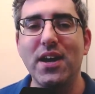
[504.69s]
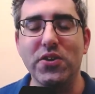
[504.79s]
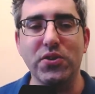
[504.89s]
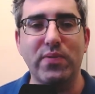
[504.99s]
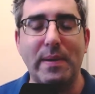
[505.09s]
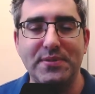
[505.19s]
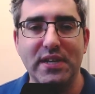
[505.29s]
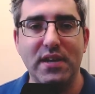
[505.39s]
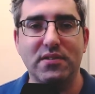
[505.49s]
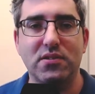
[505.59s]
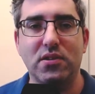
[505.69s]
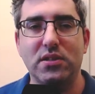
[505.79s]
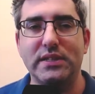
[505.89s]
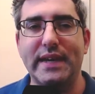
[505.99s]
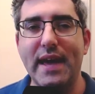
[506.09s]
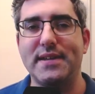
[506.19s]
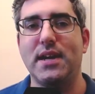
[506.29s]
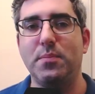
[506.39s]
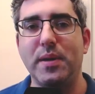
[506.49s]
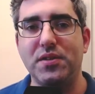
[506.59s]
A good website is called
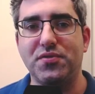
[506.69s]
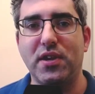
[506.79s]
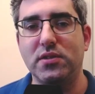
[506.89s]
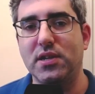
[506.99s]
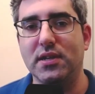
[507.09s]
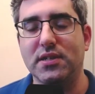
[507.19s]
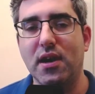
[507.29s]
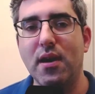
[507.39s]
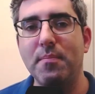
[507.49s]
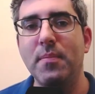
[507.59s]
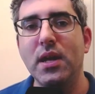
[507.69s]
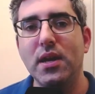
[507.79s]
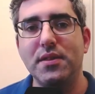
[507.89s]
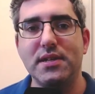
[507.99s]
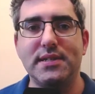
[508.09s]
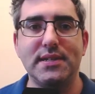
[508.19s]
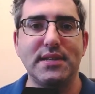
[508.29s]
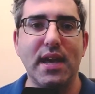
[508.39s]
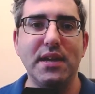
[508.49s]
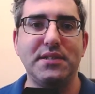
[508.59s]
gethelpisrael.com. This
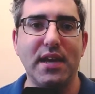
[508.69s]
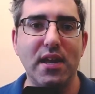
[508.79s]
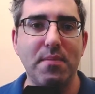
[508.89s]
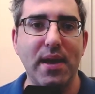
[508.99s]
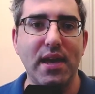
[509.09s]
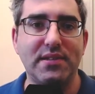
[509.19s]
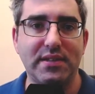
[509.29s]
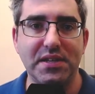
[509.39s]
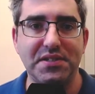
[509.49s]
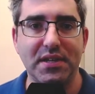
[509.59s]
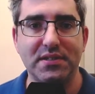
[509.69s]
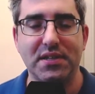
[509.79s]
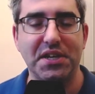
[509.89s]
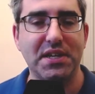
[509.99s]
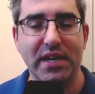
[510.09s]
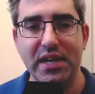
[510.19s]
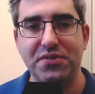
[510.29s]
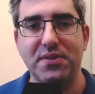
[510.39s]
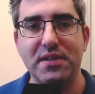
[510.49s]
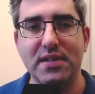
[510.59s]
is a database listing
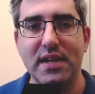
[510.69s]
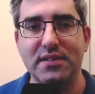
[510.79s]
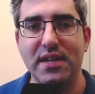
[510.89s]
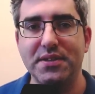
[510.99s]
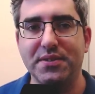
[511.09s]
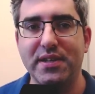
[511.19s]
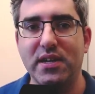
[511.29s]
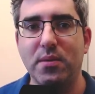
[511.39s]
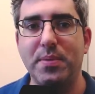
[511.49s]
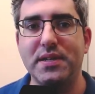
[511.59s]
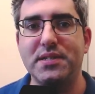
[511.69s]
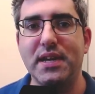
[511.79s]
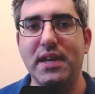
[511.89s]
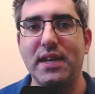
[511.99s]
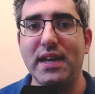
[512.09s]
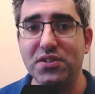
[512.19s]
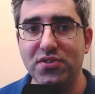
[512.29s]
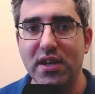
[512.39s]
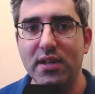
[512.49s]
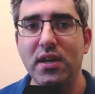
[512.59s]
psychiatrists and psychotherapists in
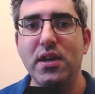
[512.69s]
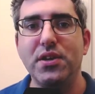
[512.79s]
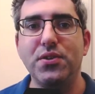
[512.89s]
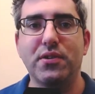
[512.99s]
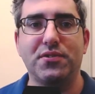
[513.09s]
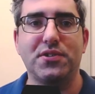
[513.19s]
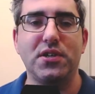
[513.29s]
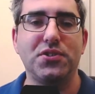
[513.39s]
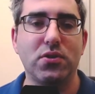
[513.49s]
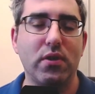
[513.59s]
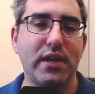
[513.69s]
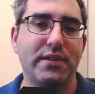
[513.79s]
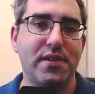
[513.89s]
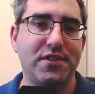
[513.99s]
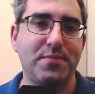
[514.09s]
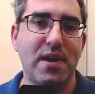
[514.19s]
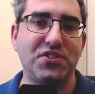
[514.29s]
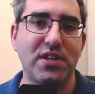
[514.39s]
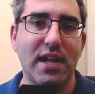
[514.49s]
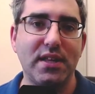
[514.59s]
Israel. You can search according to their
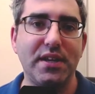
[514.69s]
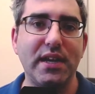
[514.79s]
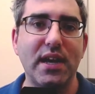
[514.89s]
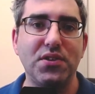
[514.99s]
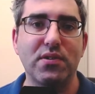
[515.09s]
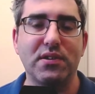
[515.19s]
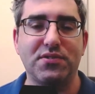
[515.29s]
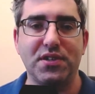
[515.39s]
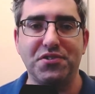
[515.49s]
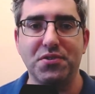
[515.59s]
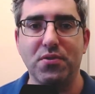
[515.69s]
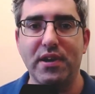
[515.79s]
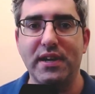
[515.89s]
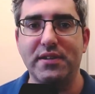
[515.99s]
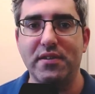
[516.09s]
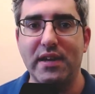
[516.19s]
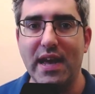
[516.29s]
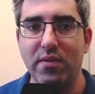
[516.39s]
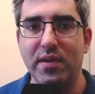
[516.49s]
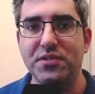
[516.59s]
speciality and you can search according to their
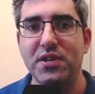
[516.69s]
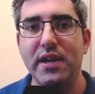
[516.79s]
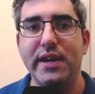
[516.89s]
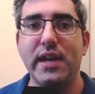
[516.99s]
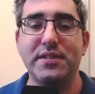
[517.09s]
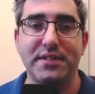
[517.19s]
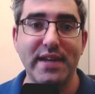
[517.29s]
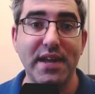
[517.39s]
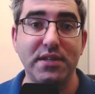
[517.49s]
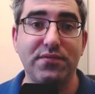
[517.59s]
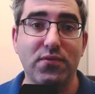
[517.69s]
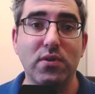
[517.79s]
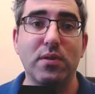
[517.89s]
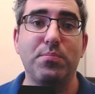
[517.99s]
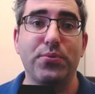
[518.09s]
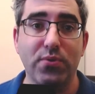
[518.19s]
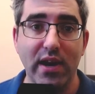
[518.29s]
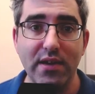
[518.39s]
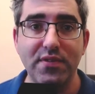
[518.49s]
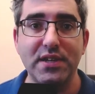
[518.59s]
language. It's intended for
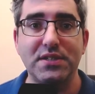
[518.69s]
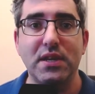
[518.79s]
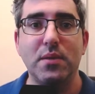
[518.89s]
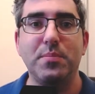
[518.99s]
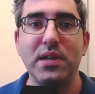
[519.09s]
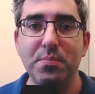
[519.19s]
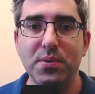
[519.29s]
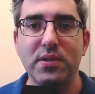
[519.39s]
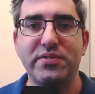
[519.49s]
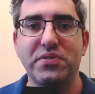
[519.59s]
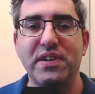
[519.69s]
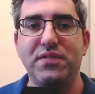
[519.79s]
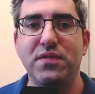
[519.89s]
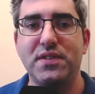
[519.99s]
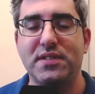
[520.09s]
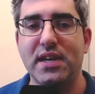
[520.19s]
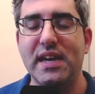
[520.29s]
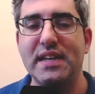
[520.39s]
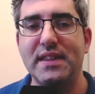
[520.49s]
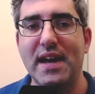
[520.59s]
private people, so if you've
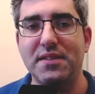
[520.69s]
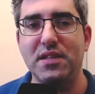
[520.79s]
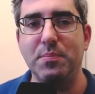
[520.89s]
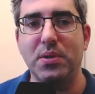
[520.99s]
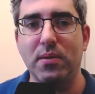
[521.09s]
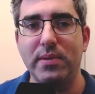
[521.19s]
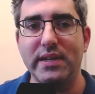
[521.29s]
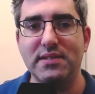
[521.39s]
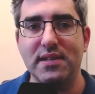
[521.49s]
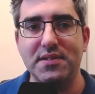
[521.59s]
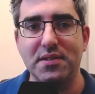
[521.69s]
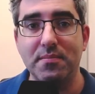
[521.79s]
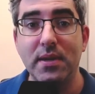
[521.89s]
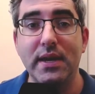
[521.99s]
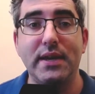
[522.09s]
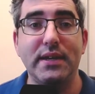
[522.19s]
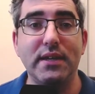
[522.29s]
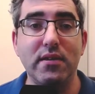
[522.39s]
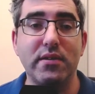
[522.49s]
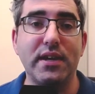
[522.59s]
decided that the public system
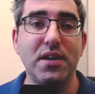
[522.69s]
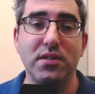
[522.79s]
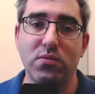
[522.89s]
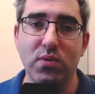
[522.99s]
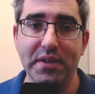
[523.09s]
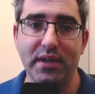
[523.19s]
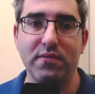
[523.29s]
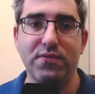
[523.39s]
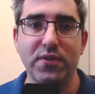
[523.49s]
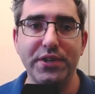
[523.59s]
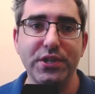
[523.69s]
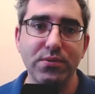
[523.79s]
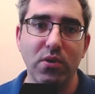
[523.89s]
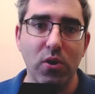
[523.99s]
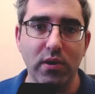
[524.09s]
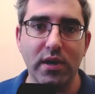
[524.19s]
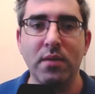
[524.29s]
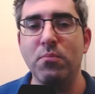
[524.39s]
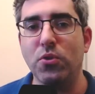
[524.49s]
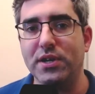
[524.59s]
either isn't working for you,
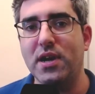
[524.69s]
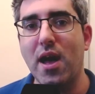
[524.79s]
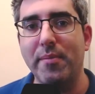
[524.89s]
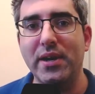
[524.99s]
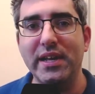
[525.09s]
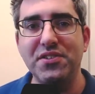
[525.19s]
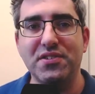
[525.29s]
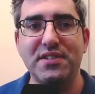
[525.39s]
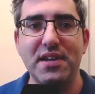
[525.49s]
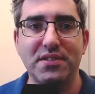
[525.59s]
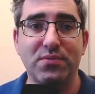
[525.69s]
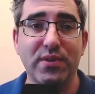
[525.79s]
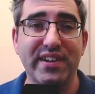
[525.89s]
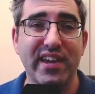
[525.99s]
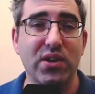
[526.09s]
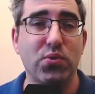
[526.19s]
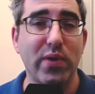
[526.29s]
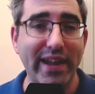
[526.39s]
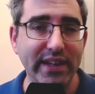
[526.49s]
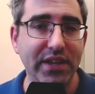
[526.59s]
or more commonly just isn't working
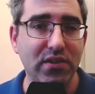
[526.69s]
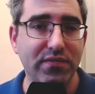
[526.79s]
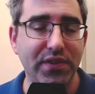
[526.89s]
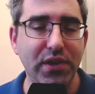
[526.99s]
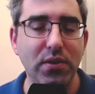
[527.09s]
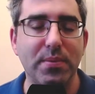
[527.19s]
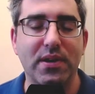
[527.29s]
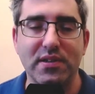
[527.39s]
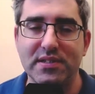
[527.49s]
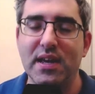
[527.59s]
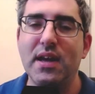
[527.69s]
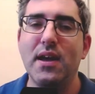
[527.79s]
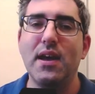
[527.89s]
quickly enough for you, because